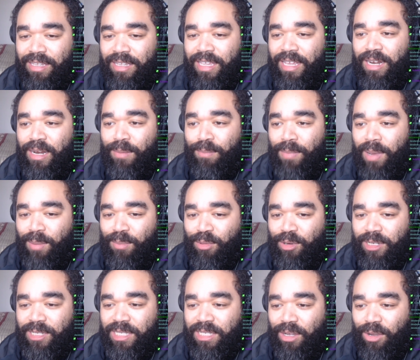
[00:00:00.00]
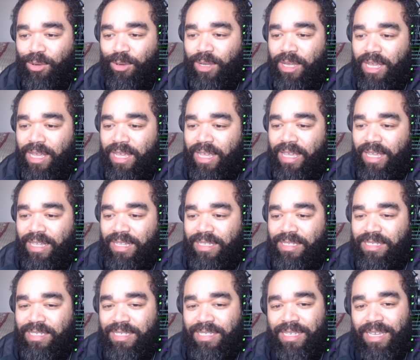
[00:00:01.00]
getting the memory. So
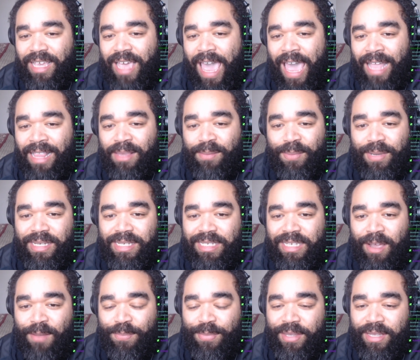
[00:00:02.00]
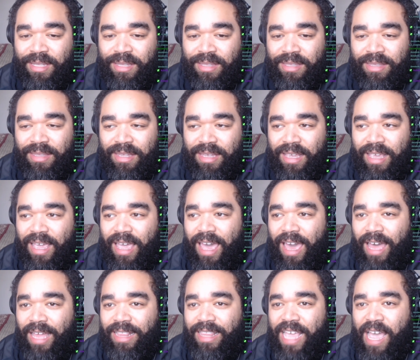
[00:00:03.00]
it had to be something
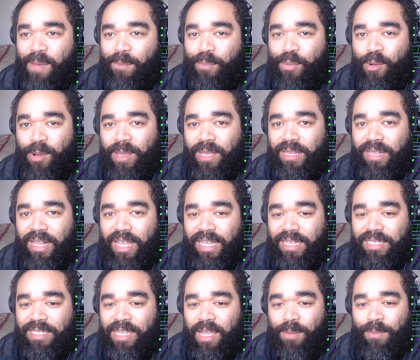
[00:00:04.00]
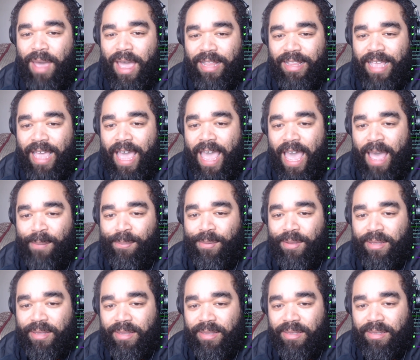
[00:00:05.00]
at that point. Like something had to
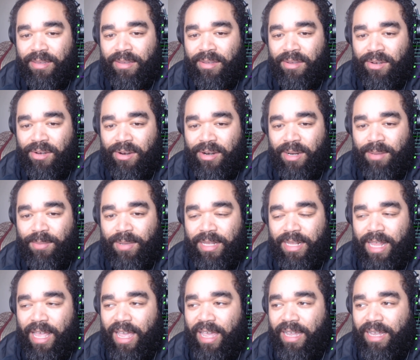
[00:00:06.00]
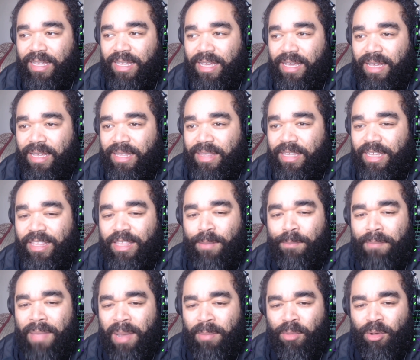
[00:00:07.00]
happen. You know what I mean? Like did the
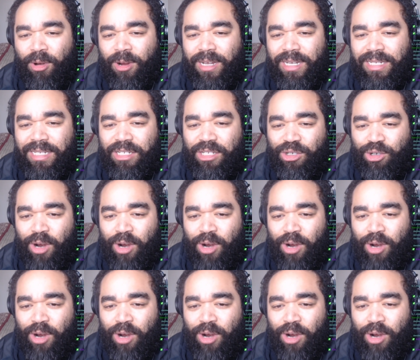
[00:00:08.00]
memories